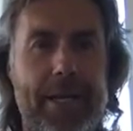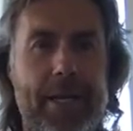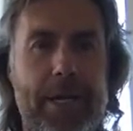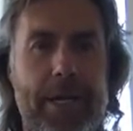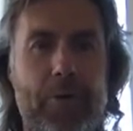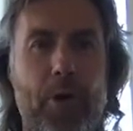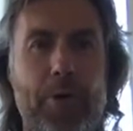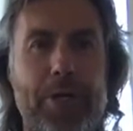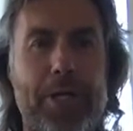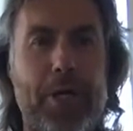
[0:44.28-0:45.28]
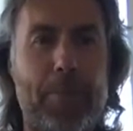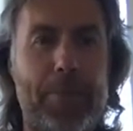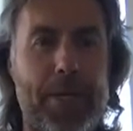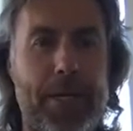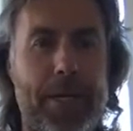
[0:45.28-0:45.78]
in growing the
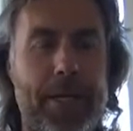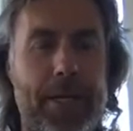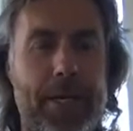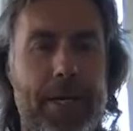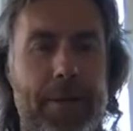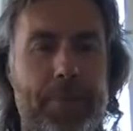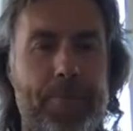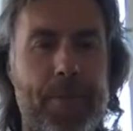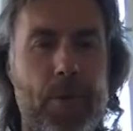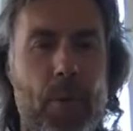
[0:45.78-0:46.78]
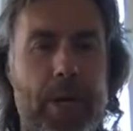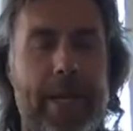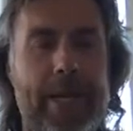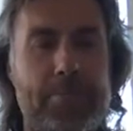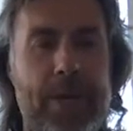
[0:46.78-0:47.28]
company, what
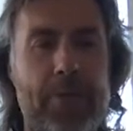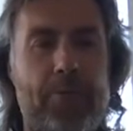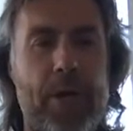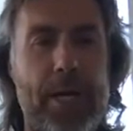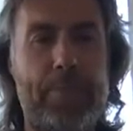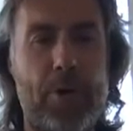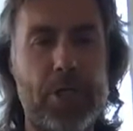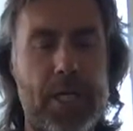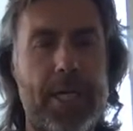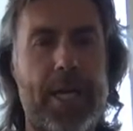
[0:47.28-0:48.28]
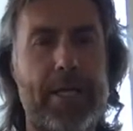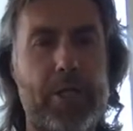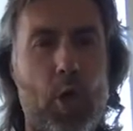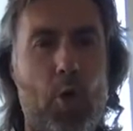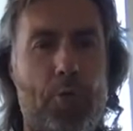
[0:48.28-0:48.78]
it has meant for him personally and his
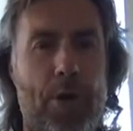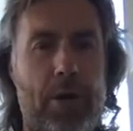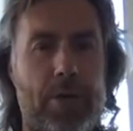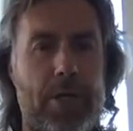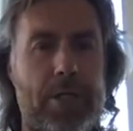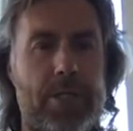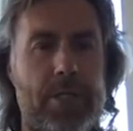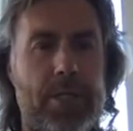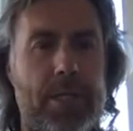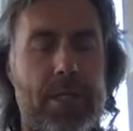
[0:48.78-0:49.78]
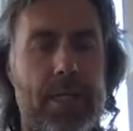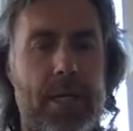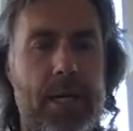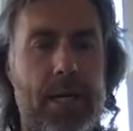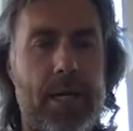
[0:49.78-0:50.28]
co-founders,
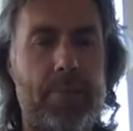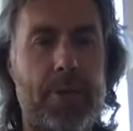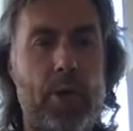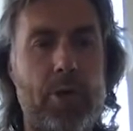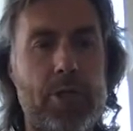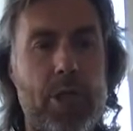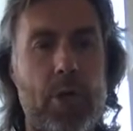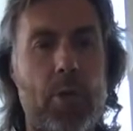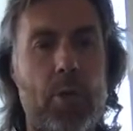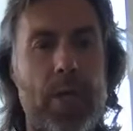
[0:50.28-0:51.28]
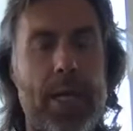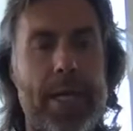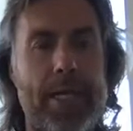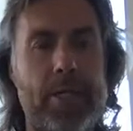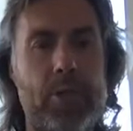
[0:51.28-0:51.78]
but also
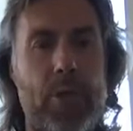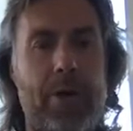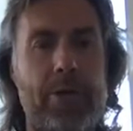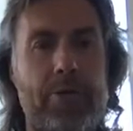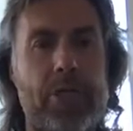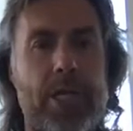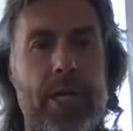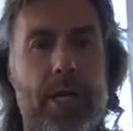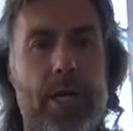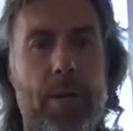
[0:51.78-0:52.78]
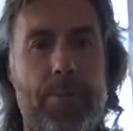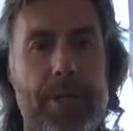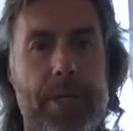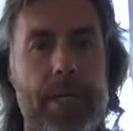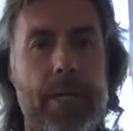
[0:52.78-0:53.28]
related to how do you scale a
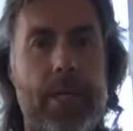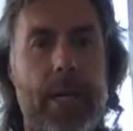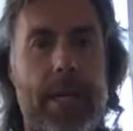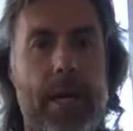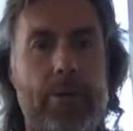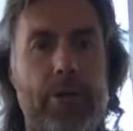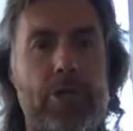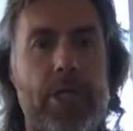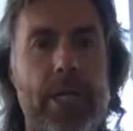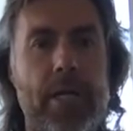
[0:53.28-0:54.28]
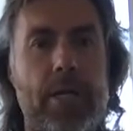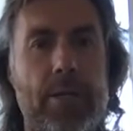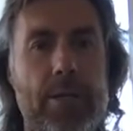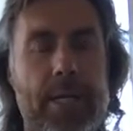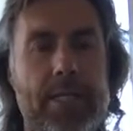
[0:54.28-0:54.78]
company and how do you scale,
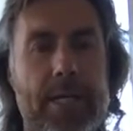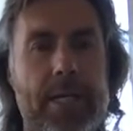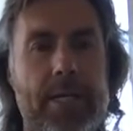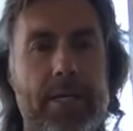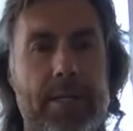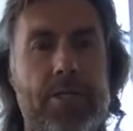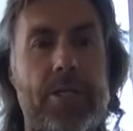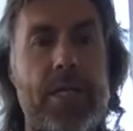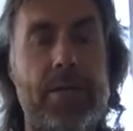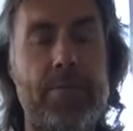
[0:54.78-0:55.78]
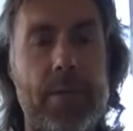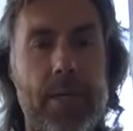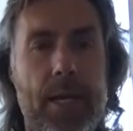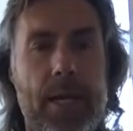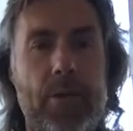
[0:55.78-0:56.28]
let's say, the team
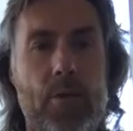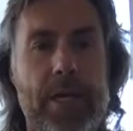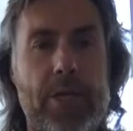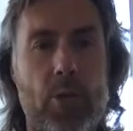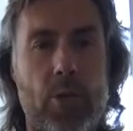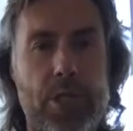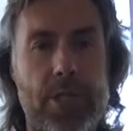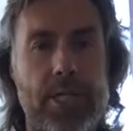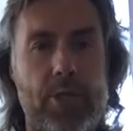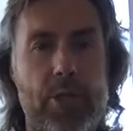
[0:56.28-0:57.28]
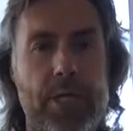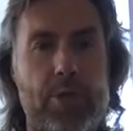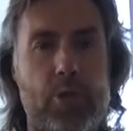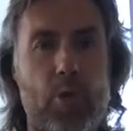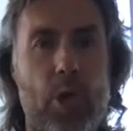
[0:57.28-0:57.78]
and the resources that you
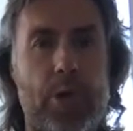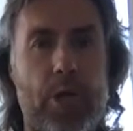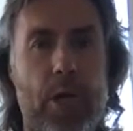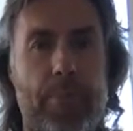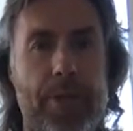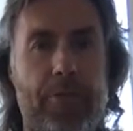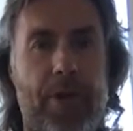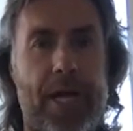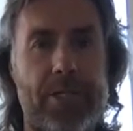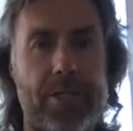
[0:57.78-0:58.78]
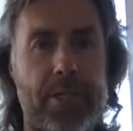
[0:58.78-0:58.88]
need to grow the company faster.